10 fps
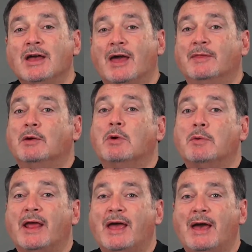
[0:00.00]
and then what
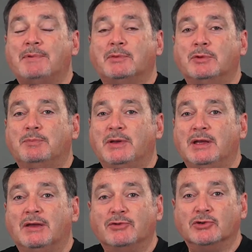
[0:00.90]
would happen would
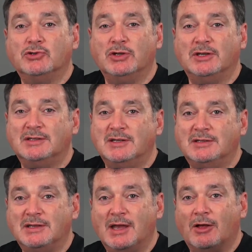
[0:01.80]
be, if you're shooting in
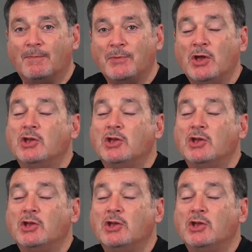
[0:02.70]
TTL,